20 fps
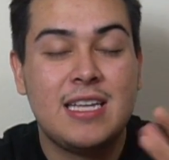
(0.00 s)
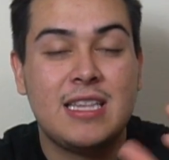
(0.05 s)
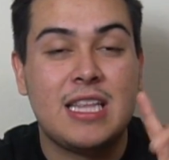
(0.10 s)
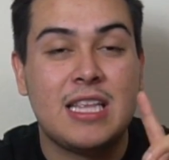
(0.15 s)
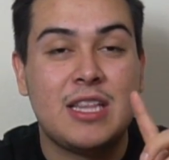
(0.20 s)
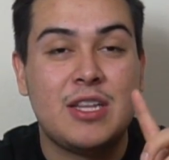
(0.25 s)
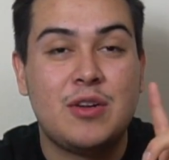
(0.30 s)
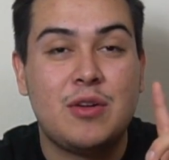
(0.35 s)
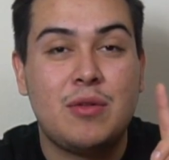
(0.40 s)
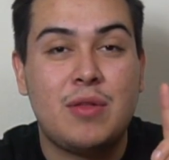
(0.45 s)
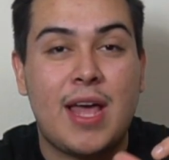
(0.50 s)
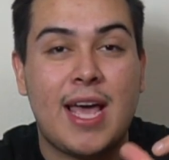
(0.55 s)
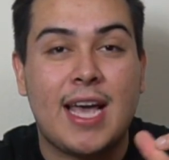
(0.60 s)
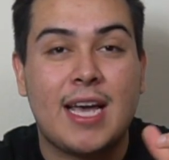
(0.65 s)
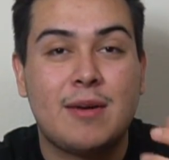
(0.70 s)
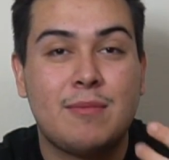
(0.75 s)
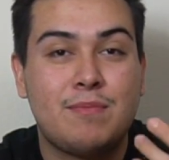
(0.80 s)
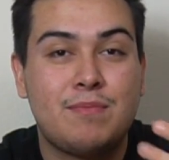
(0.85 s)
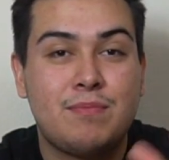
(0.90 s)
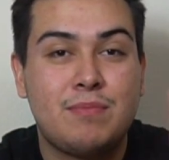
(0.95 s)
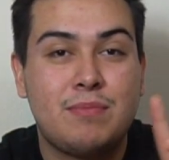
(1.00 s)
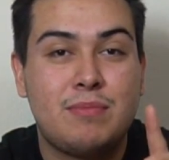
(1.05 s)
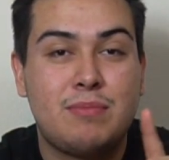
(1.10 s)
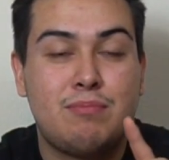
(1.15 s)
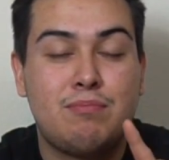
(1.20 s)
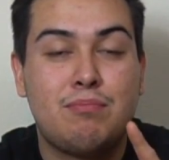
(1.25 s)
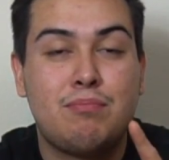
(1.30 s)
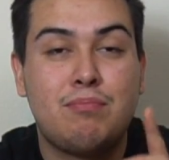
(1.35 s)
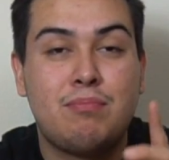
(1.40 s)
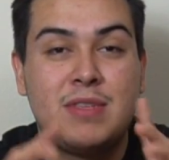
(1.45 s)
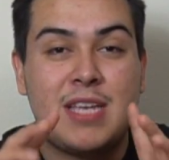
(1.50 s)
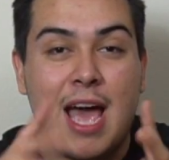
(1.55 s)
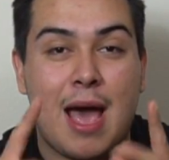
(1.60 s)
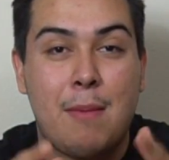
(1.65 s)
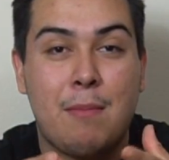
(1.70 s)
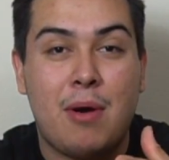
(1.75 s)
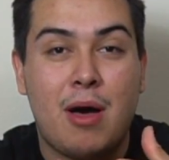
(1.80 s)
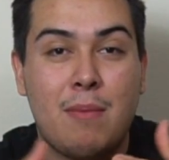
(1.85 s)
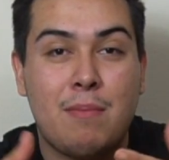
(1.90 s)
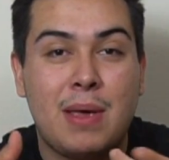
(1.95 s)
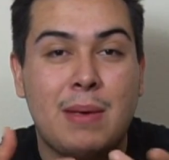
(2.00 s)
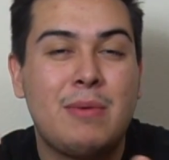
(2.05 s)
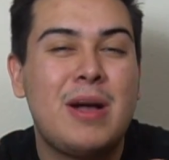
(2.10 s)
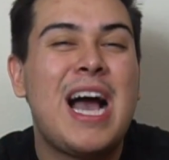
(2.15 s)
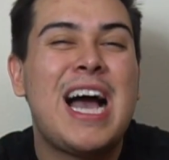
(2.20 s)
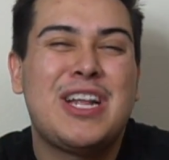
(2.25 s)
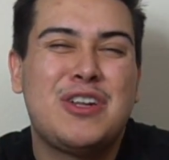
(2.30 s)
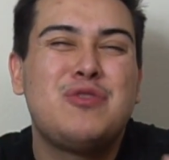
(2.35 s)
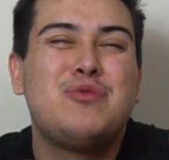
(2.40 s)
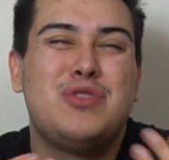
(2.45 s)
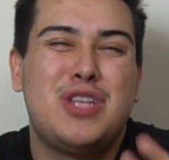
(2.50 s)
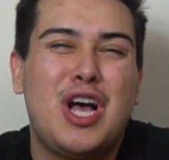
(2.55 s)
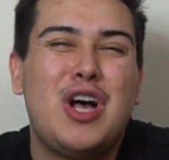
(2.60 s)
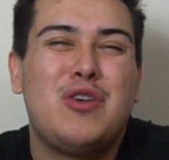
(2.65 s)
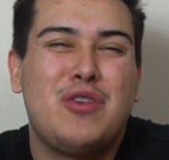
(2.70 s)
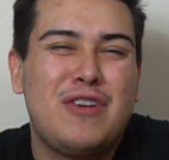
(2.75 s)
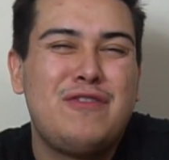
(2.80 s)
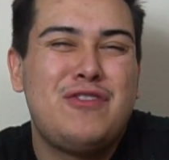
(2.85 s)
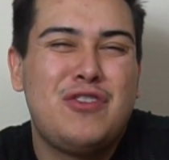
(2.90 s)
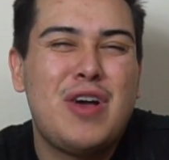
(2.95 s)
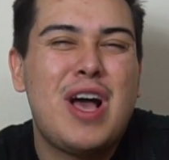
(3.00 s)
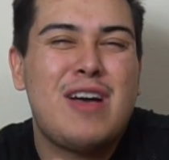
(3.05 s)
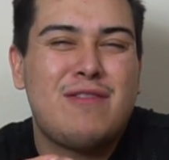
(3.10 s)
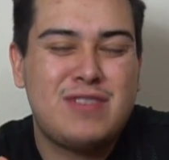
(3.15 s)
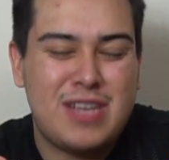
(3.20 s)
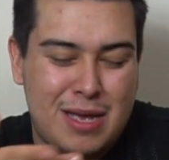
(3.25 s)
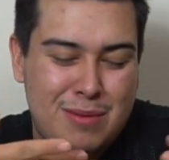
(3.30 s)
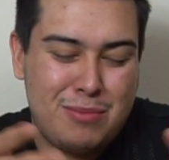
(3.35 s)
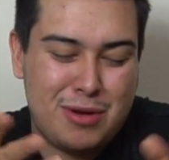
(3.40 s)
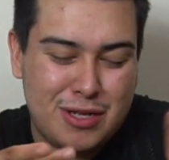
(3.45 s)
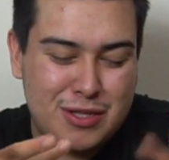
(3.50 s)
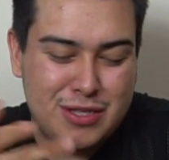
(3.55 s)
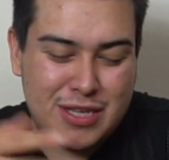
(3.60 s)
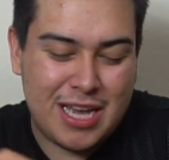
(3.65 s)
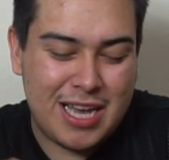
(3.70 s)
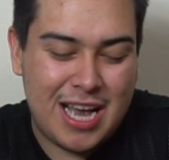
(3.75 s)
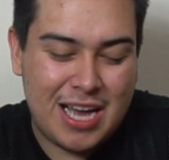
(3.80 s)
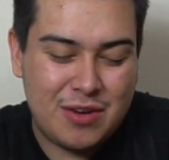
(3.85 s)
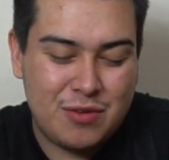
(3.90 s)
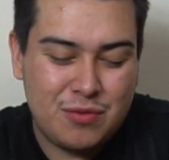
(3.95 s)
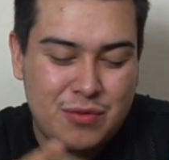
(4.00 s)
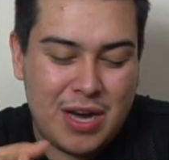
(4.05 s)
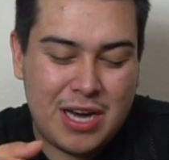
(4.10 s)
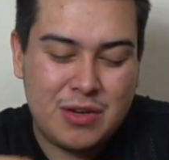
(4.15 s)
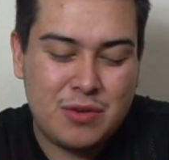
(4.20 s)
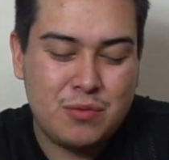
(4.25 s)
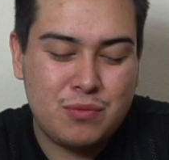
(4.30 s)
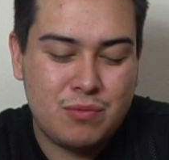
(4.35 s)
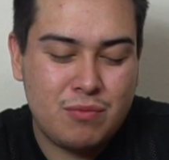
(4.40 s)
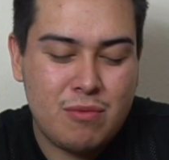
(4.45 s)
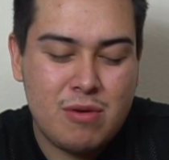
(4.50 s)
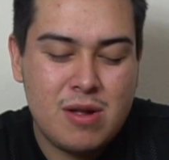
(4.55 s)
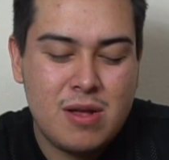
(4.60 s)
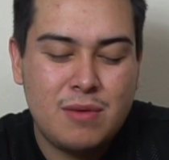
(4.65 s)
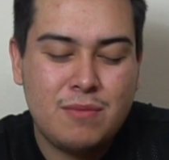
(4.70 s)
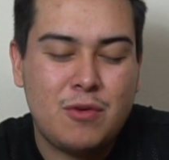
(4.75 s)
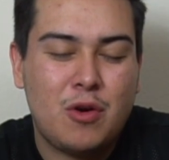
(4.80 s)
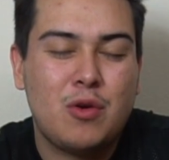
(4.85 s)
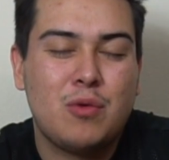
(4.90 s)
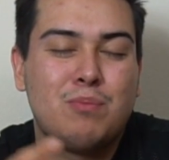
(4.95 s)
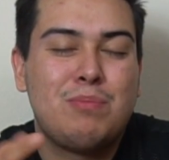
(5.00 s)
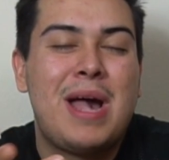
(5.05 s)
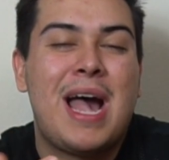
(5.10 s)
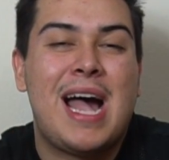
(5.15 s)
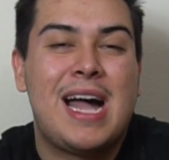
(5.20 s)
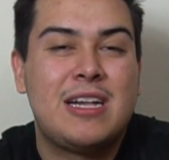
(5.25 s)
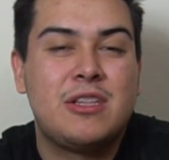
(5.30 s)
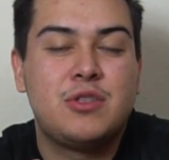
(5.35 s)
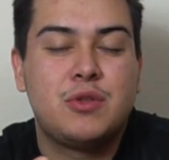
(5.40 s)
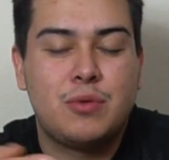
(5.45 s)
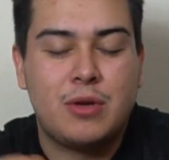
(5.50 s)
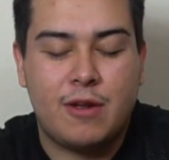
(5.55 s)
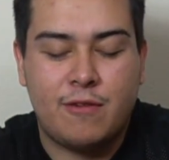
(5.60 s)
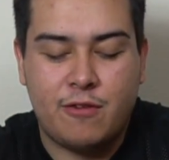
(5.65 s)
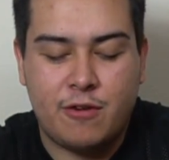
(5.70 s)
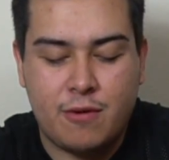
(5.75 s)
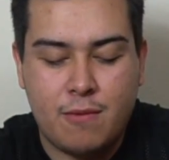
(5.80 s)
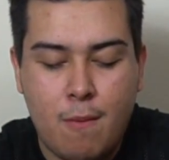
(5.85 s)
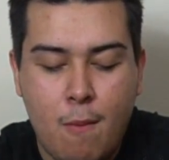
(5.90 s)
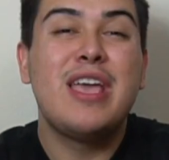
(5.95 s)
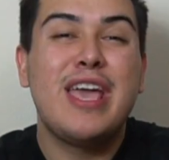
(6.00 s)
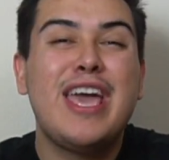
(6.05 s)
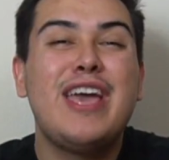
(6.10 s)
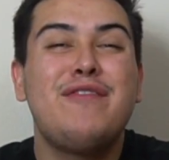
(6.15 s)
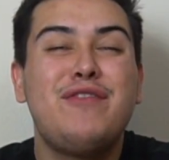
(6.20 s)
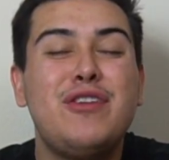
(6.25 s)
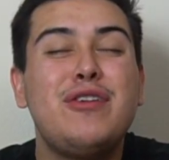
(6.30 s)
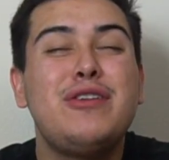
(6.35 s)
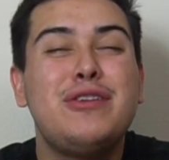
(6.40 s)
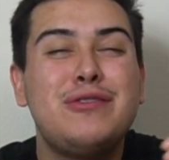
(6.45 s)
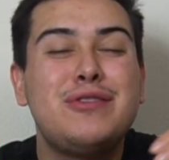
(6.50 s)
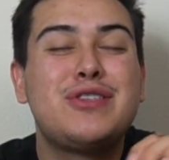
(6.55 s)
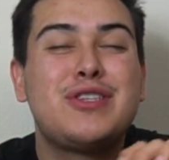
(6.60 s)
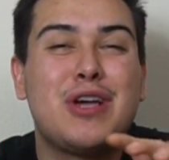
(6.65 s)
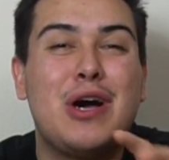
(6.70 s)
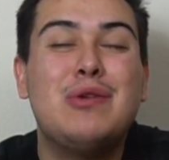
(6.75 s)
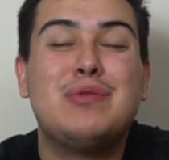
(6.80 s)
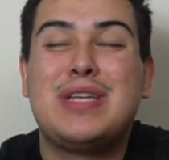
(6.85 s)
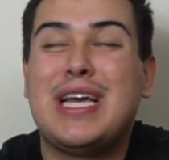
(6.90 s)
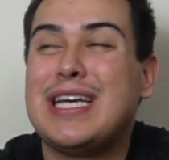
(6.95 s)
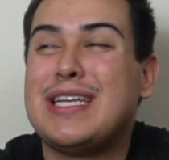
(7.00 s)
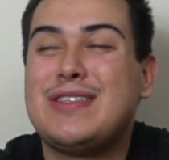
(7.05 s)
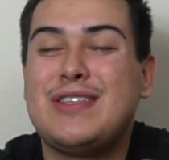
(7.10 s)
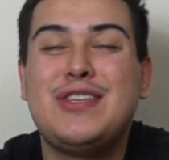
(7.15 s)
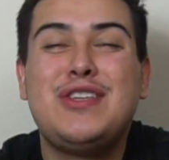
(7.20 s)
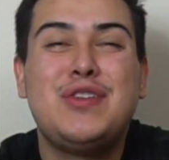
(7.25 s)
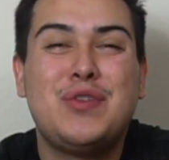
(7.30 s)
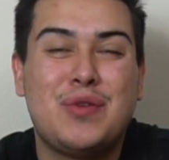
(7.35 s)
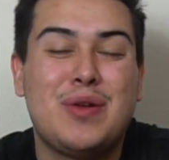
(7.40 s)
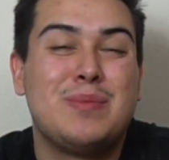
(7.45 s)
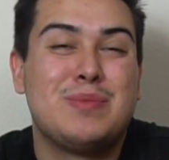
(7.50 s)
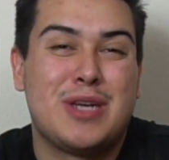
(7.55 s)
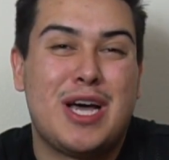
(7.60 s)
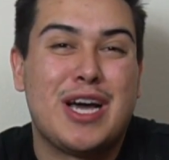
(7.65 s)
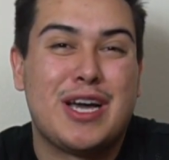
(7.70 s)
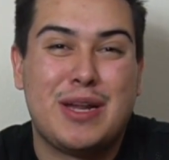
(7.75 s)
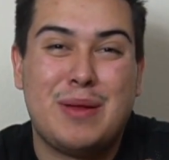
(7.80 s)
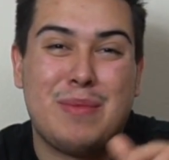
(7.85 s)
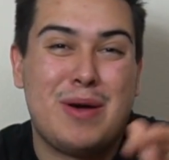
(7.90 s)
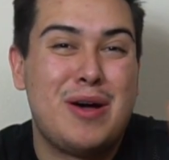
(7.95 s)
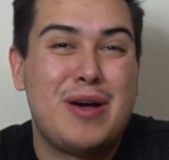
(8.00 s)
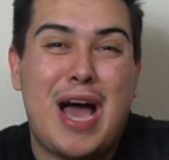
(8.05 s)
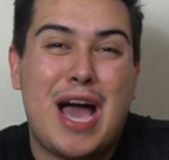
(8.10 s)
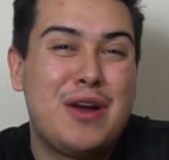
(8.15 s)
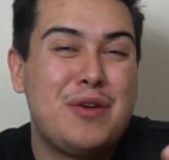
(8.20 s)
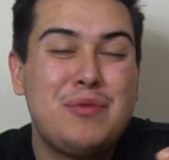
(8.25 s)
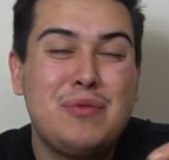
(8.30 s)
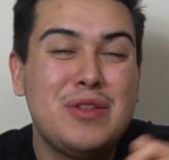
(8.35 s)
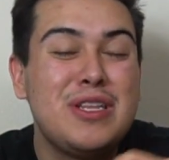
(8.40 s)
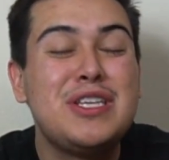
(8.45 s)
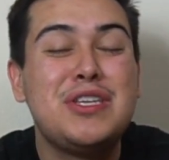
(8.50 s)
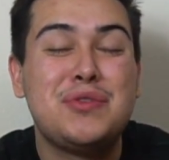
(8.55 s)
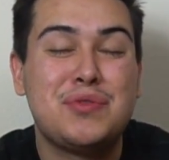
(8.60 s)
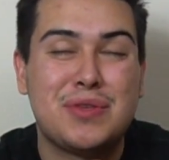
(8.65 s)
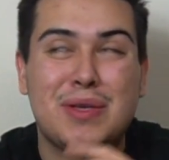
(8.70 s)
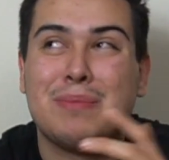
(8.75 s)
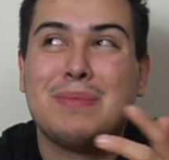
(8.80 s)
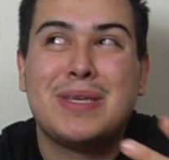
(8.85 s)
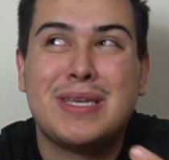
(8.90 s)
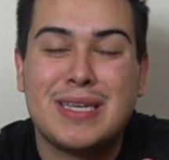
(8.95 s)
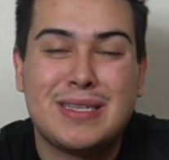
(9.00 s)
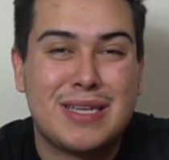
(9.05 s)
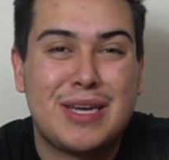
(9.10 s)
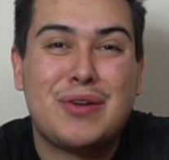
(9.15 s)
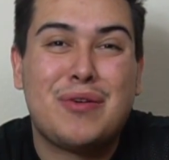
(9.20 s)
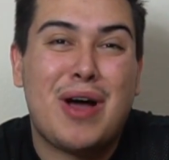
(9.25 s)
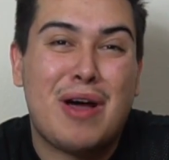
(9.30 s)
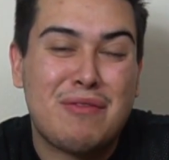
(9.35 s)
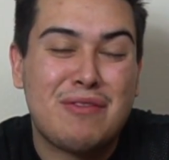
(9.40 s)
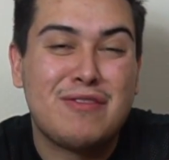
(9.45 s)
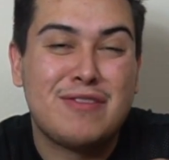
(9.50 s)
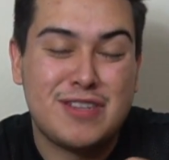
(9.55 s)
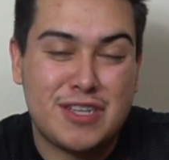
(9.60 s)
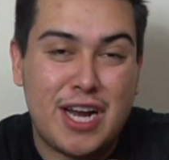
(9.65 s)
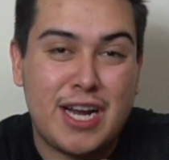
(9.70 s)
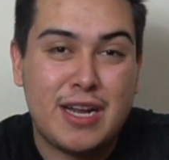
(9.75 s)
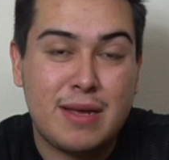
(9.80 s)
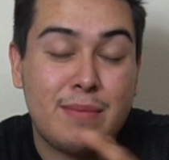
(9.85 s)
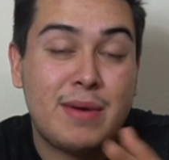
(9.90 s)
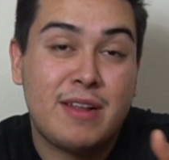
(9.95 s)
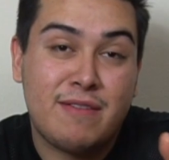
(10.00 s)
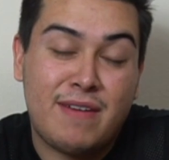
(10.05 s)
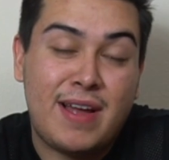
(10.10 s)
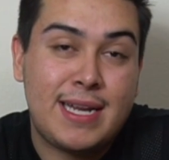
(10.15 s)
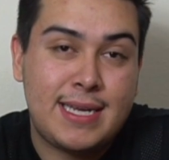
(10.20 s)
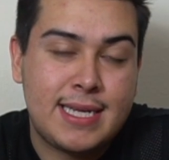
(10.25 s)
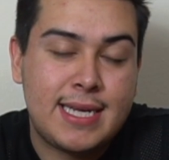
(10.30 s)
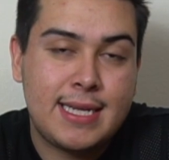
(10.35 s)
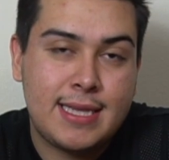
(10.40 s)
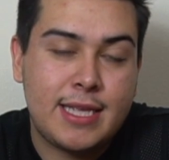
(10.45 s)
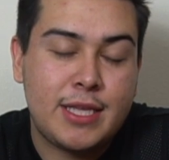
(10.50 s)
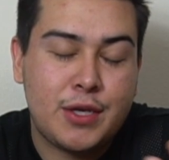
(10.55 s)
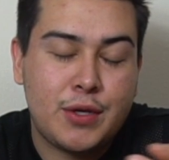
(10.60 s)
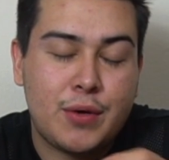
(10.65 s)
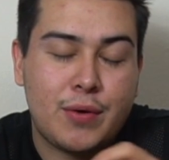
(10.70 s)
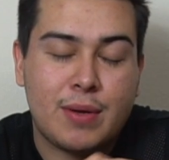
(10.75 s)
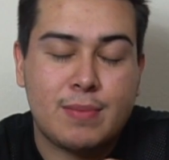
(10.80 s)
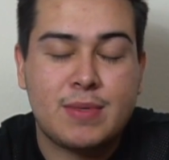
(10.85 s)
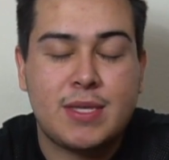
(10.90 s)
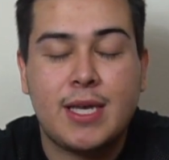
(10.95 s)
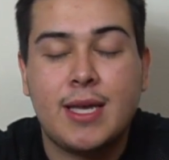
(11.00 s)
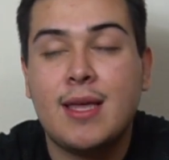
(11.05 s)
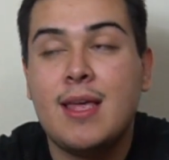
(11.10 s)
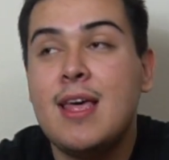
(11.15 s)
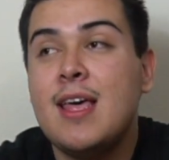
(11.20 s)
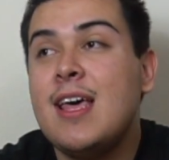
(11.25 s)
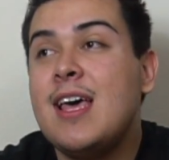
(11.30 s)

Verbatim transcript: little like tampon paper. I don't know if you have tampons. I don't or pads or whatever. If you use Kotex, then you know what I'm talking about. I don't really use them because I don't have a vagina, but if I did, then you know what I'm saying.